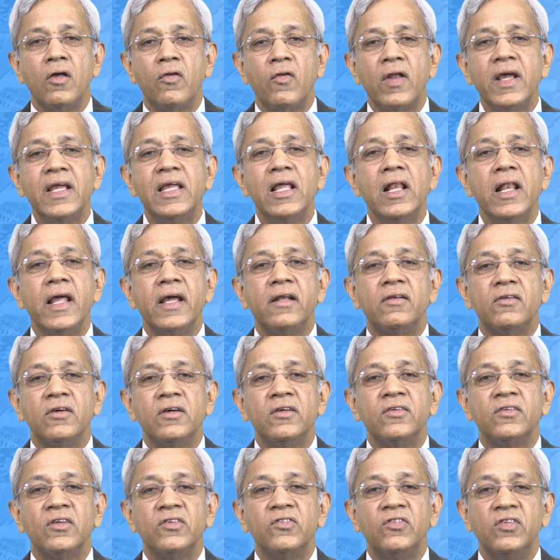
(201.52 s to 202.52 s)

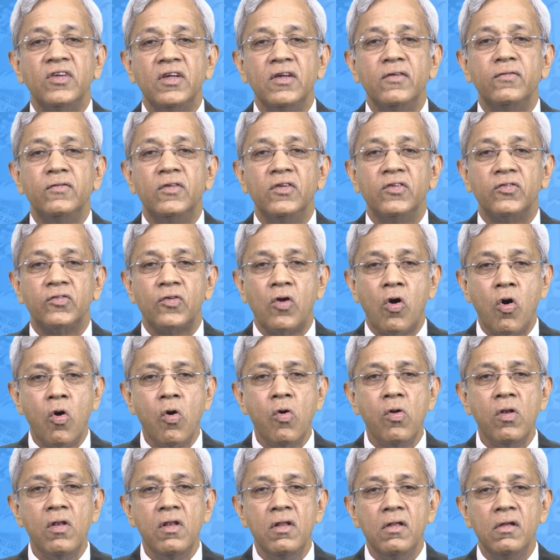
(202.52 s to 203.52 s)
Regulators achieve this
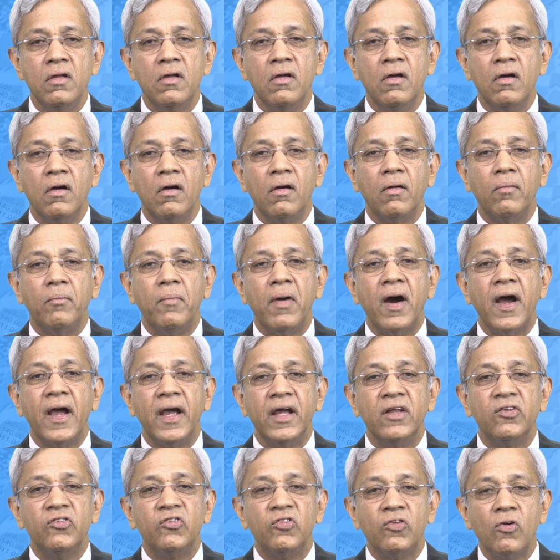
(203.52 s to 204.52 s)
goal by
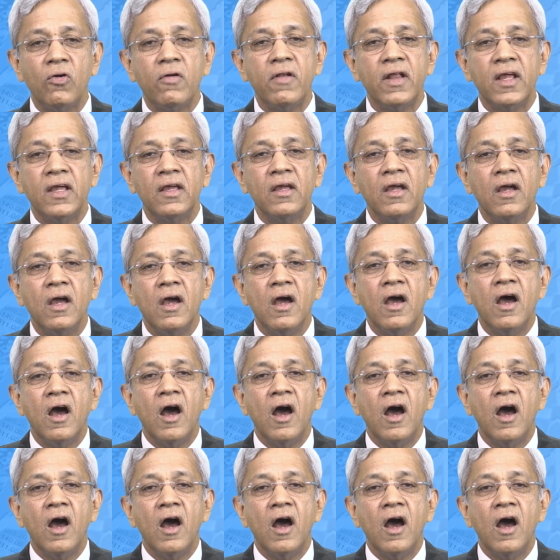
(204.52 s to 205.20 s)
ensuring